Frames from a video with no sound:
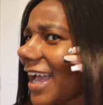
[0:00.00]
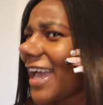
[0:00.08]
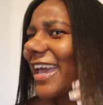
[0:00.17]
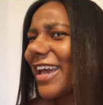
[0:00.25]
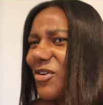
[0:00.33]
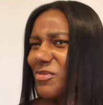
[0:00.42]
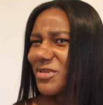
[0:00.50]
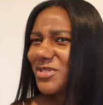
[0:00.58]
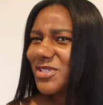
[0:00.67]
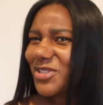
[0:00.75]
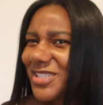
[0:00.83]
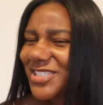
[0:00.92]
it
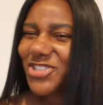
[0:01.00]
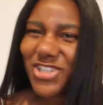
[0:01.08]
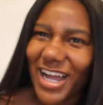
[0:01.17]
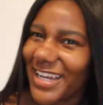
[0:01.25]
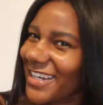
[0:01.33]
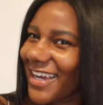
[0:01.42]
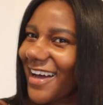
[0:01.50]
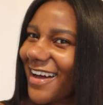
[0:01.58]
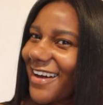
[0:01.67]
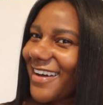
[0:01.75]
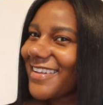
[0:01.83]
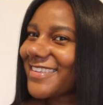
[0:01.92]
almost looks
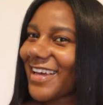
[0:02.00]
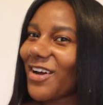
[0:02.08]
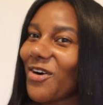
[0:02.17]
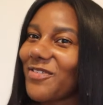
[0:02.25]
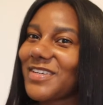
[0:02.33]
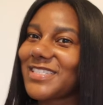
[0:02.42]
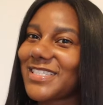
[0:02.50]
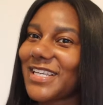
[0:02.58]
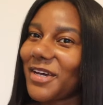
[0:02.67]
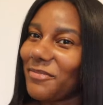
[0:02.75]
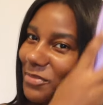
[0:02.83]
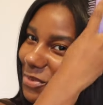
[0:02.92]
shinier. Like,
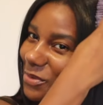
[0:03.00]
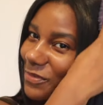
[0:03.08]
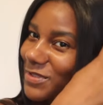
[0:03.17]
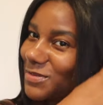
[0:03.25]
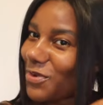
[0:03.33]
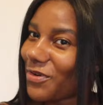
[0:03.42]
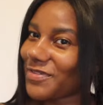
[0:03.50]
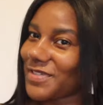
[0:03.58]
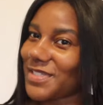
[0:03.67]
obviously it moves more for